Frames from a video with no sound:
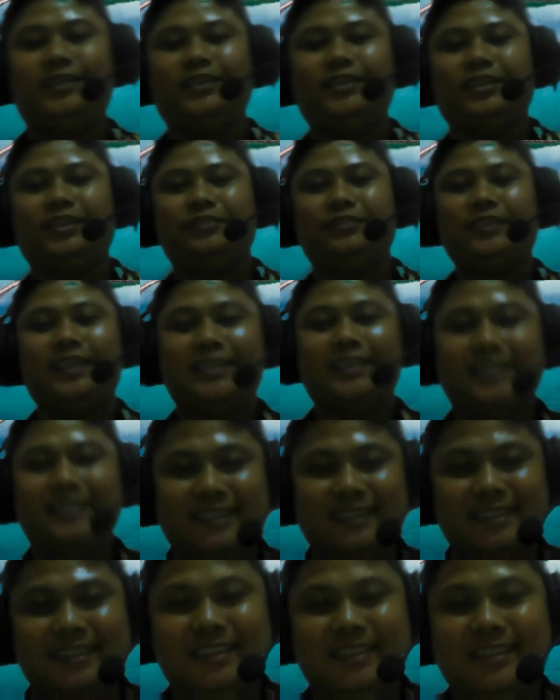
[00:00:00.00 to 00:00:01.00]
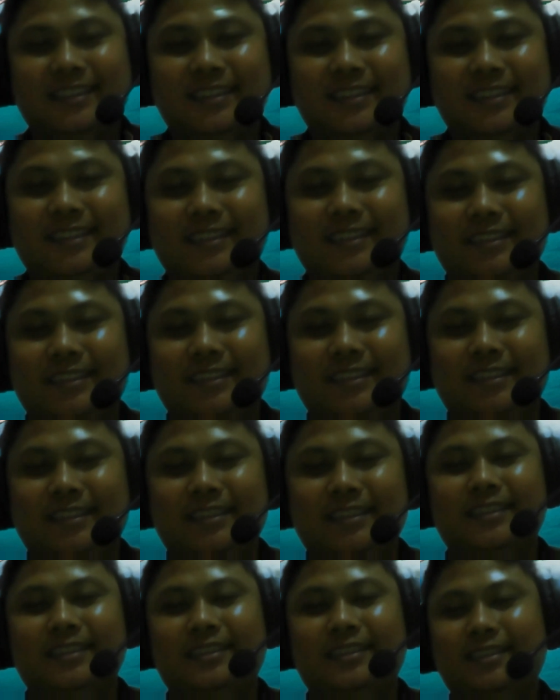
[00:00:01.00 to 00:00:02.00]
Okay, fine. This is
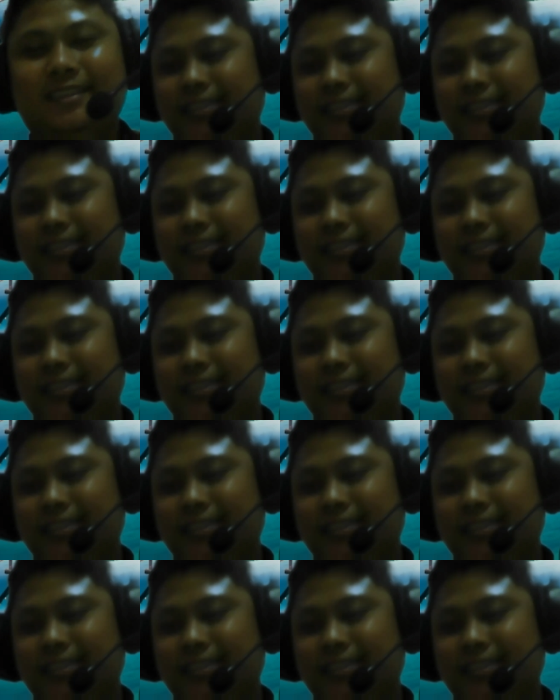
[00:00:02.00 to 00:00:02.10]
a